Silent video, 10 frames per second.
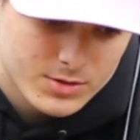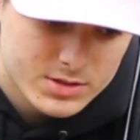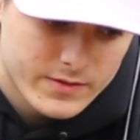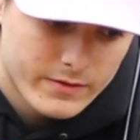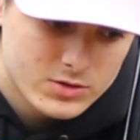
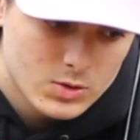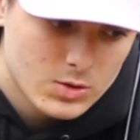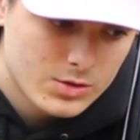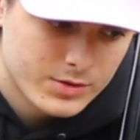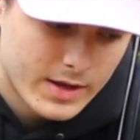reels I've ever
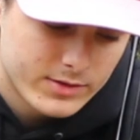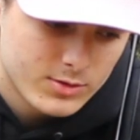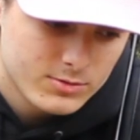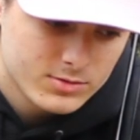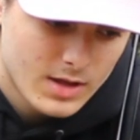sold. They
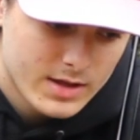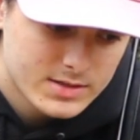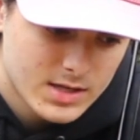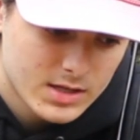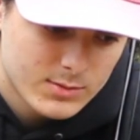do not
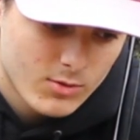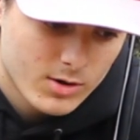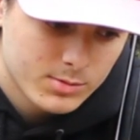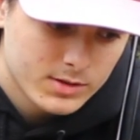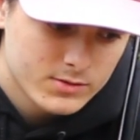sell it anymore.
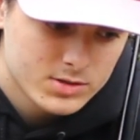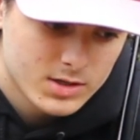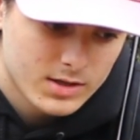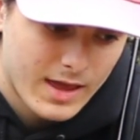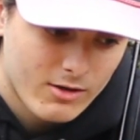I believe there's
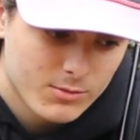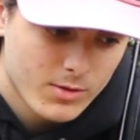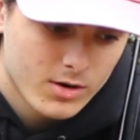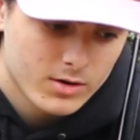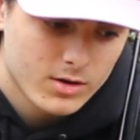a
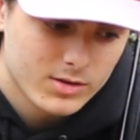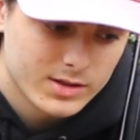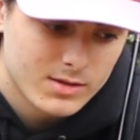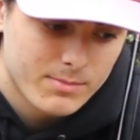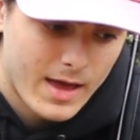counterpart called like
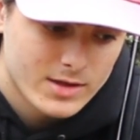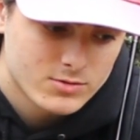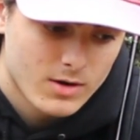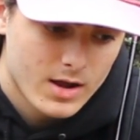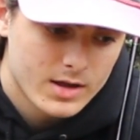the Bass
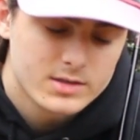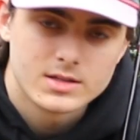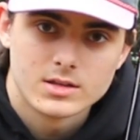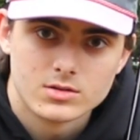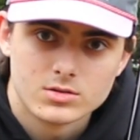Rise
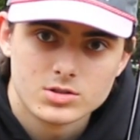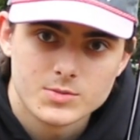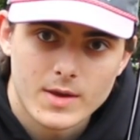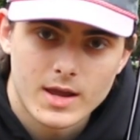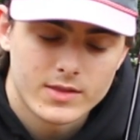in
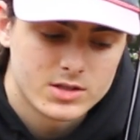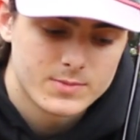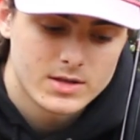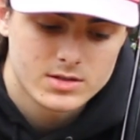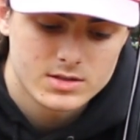Japan that is
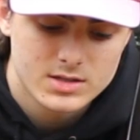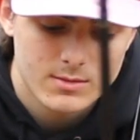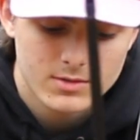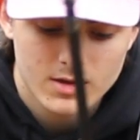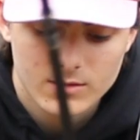basically the
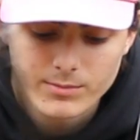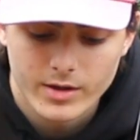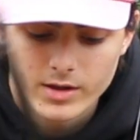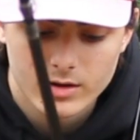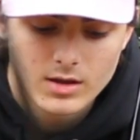same thing,
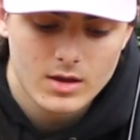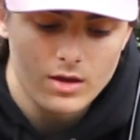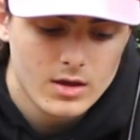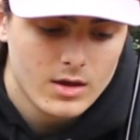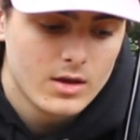but
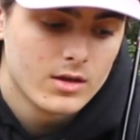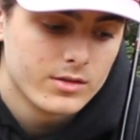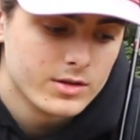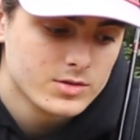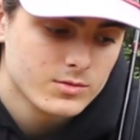
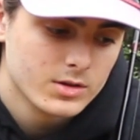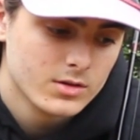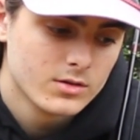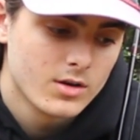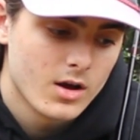this
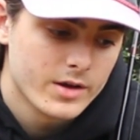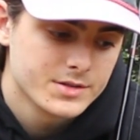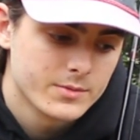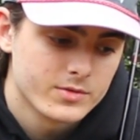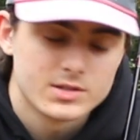reel,
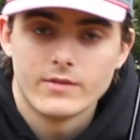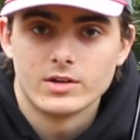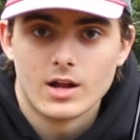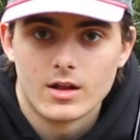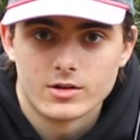awesome for
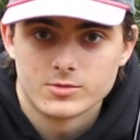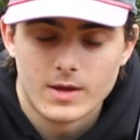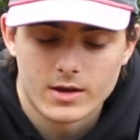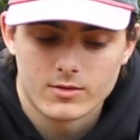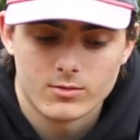$70
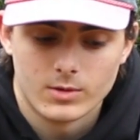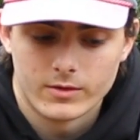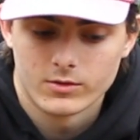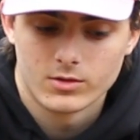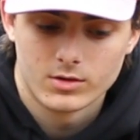back
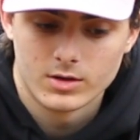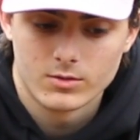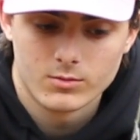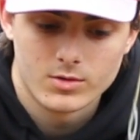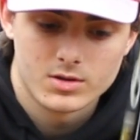whenever
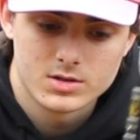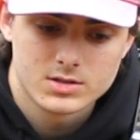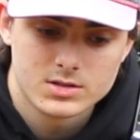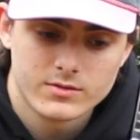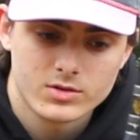it
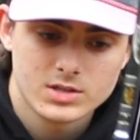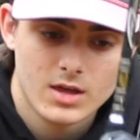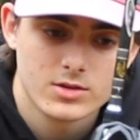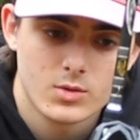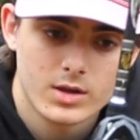was for
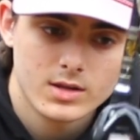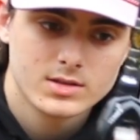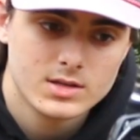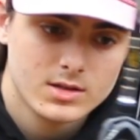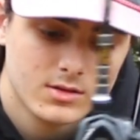sale in
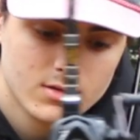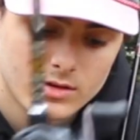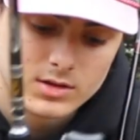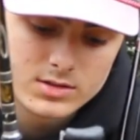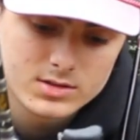2018.
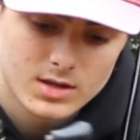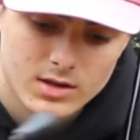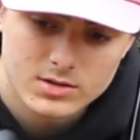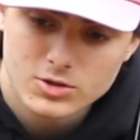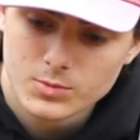It's
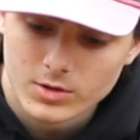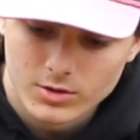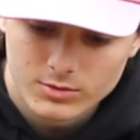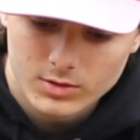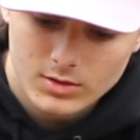a super
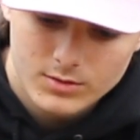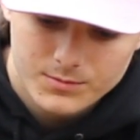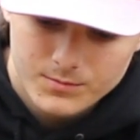good reel.